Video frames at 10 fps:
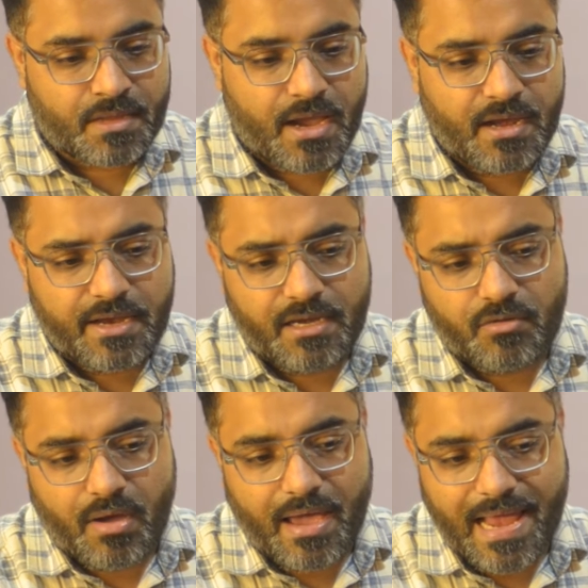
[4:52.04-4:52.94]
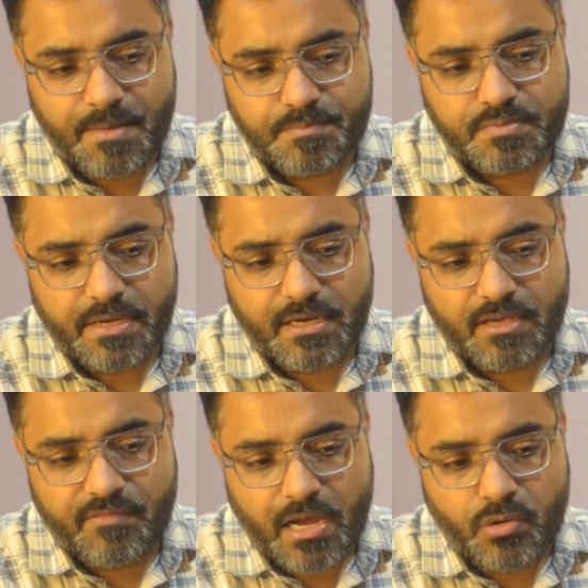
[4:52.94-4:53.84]
and it
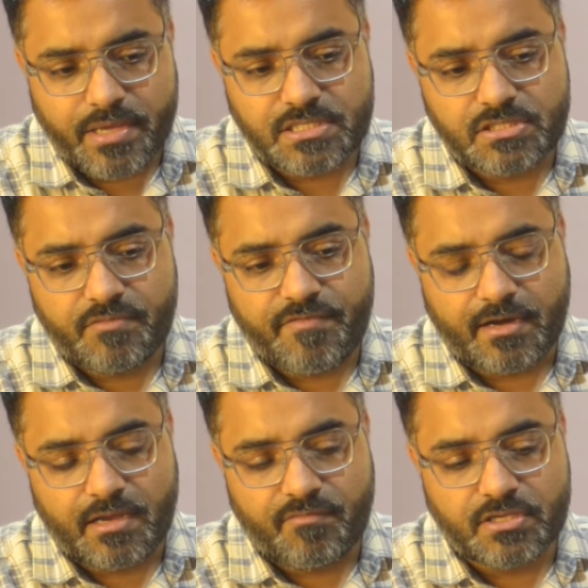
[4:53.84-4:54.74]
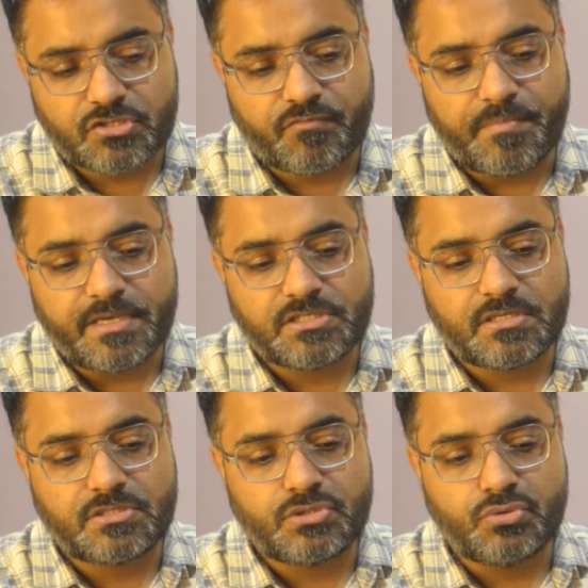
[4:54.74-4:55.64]
evaluates the effectiveness of
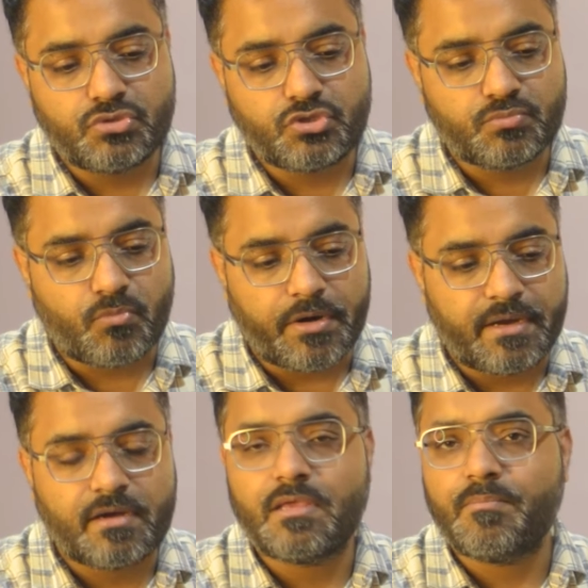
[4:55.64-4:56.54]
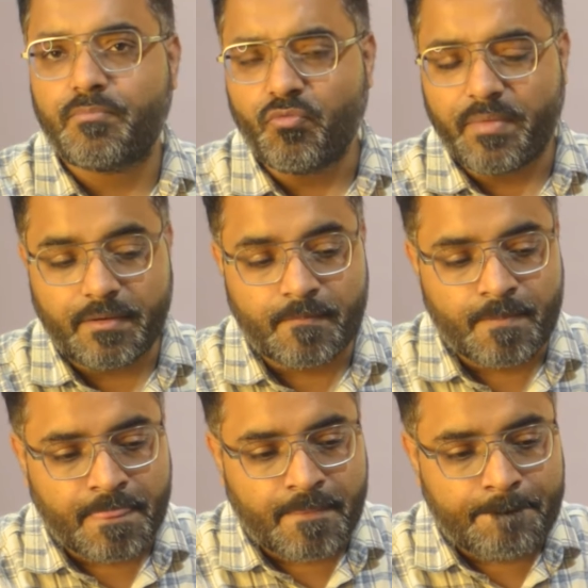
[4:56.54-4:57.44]
measures used to monitor the improvement,
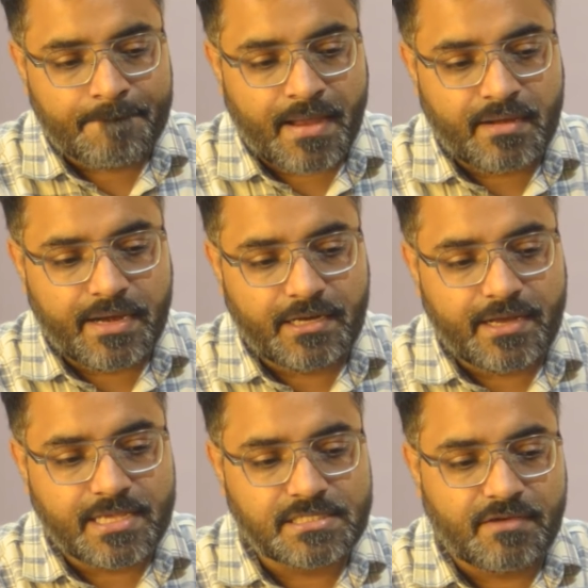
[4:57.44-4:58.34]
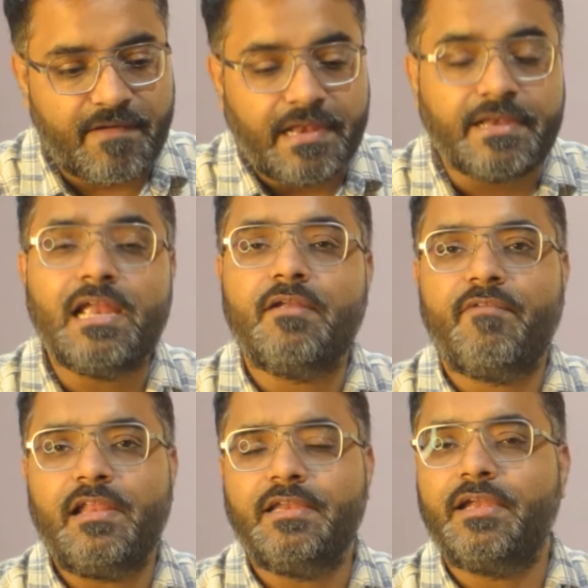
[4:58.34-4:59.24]
and it tests the
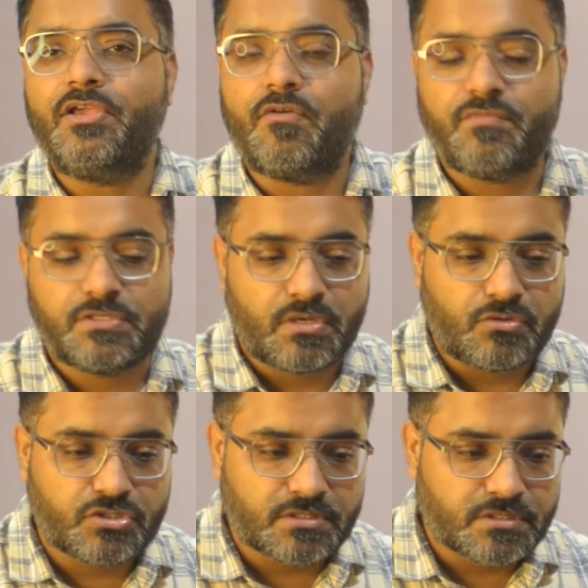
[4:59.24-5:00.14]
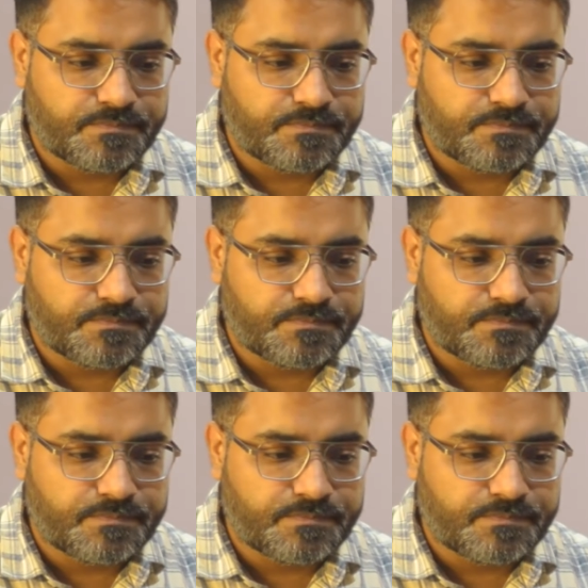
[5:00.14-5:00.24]
validity of the solutions.